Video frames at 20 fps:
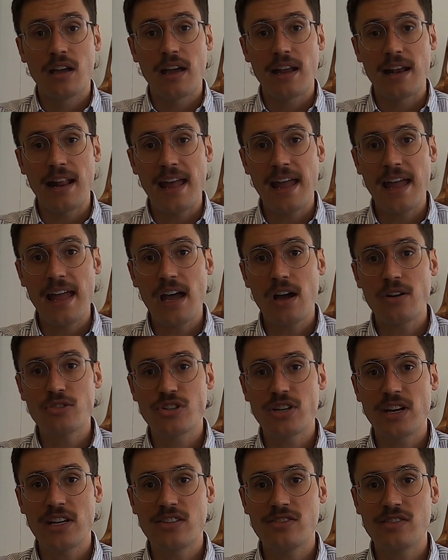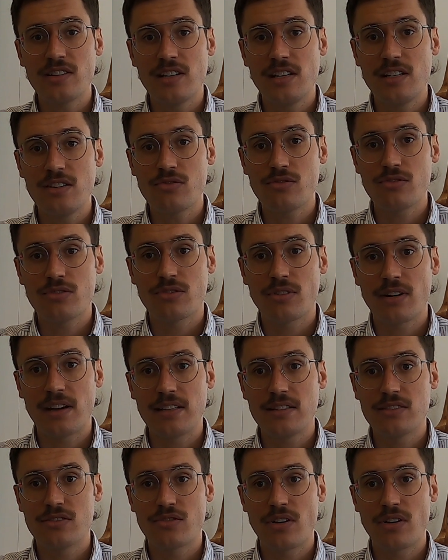and how changes in interest rates